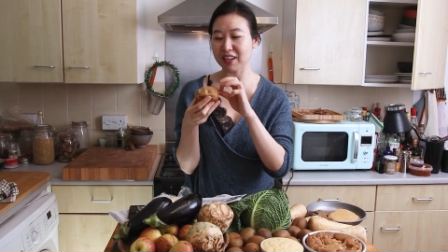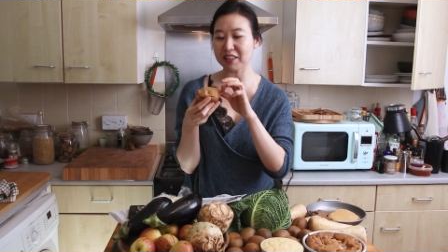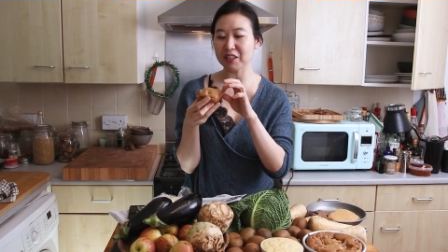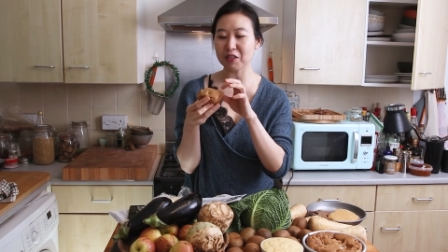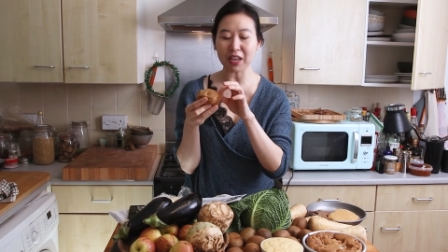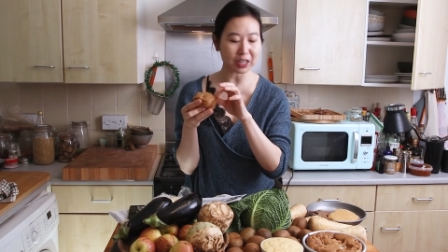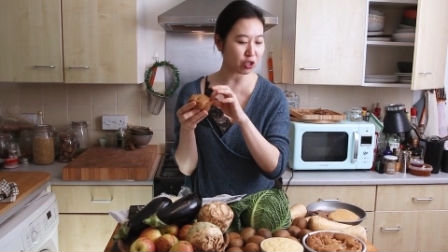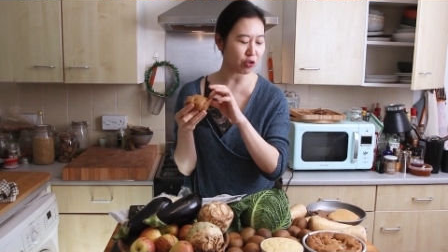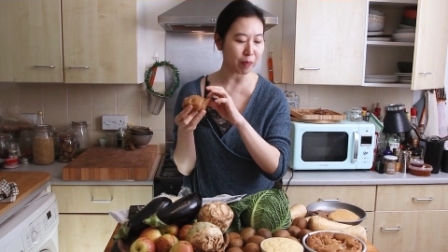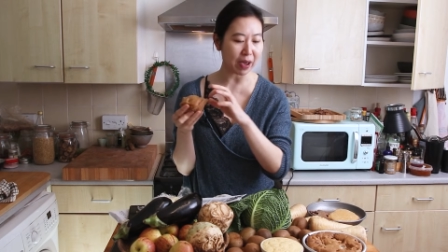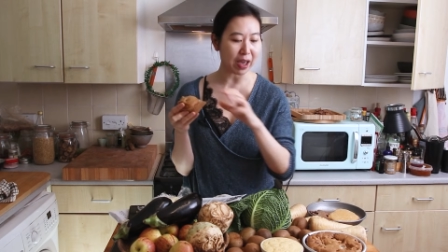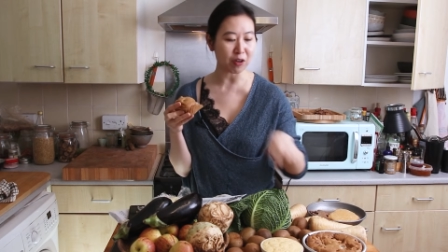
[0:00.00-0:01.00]
a little
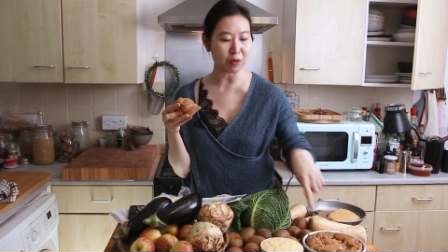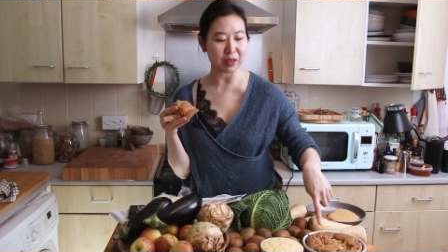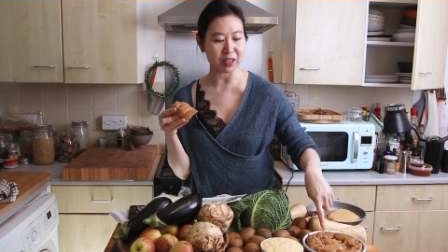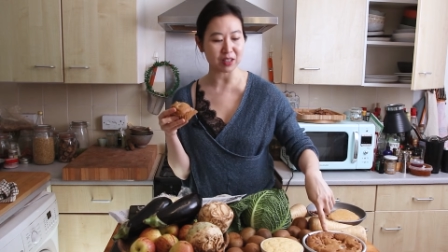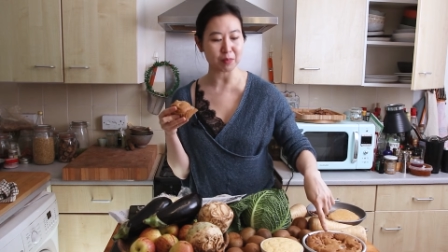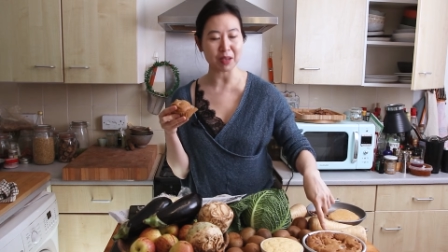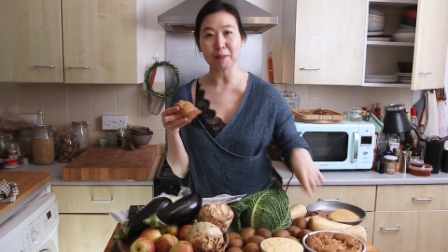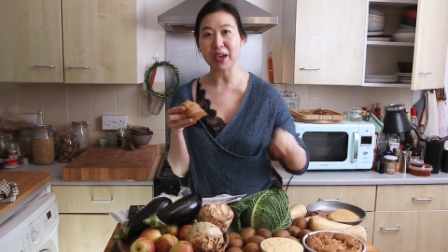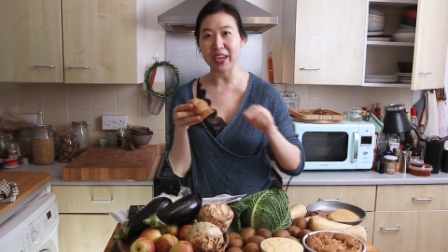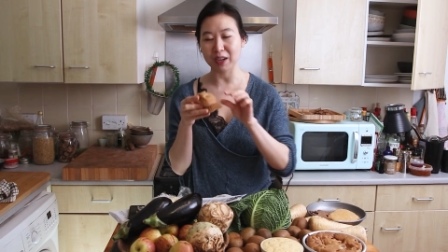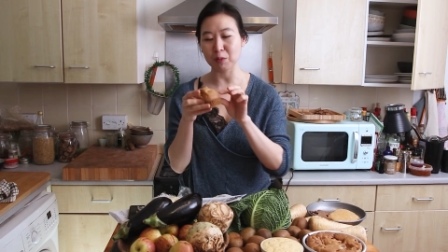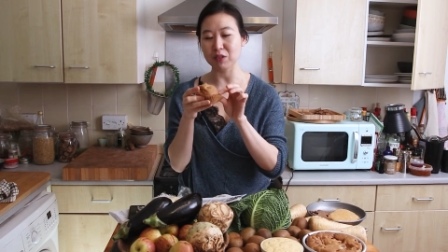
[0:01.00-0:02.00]
extra batter because my
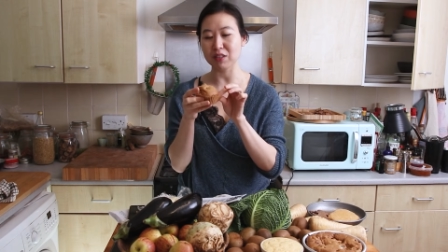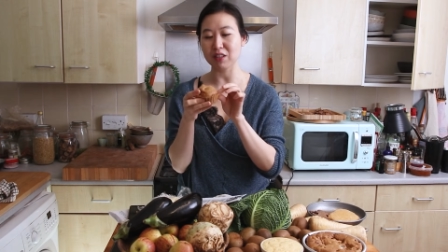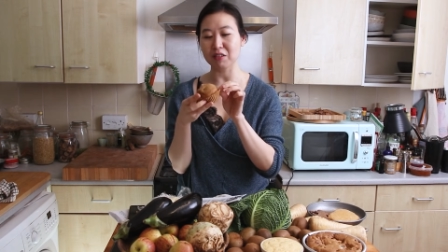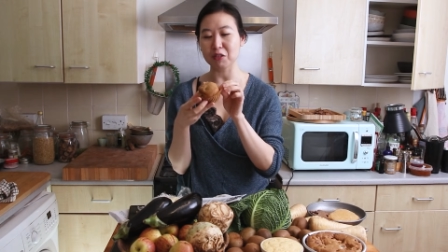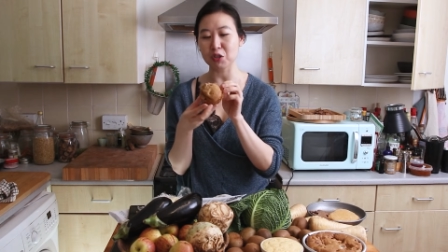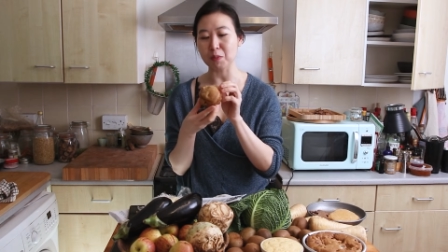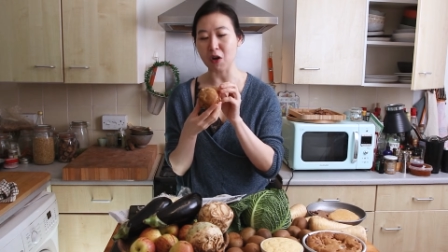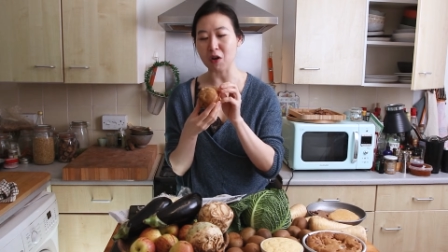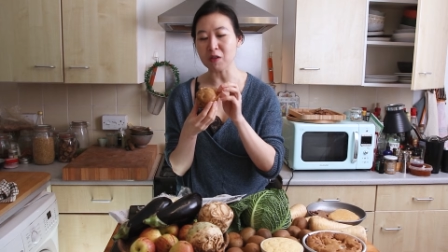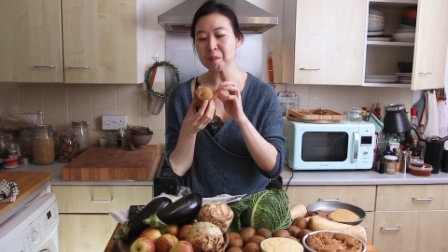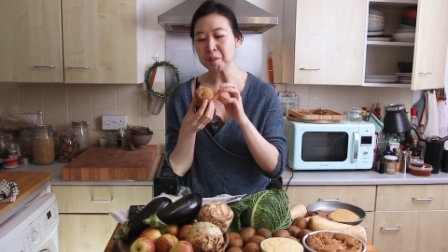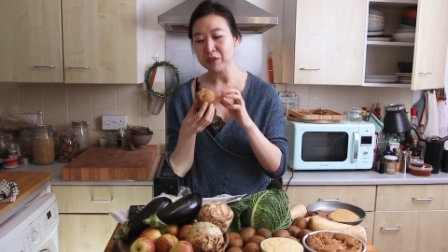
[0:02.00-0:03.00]
pan was a little
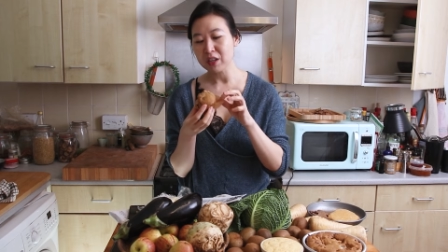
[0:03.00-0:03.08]
small.